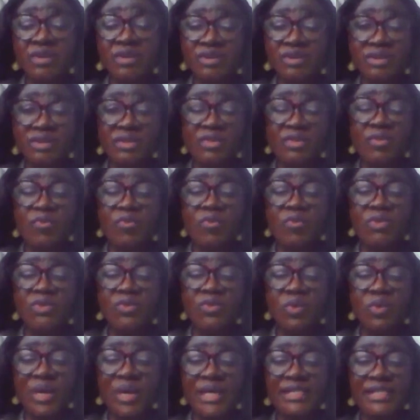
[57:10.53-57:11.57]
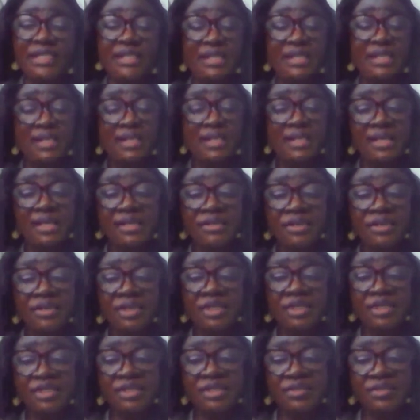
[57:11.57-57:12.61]
course was quite
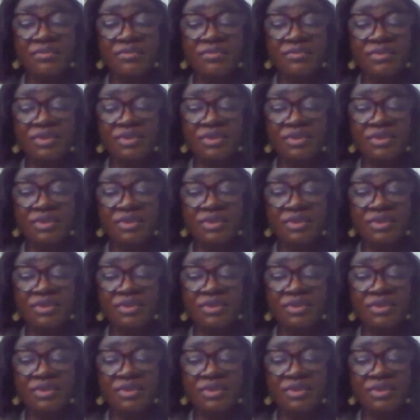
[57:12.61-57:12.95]
educative,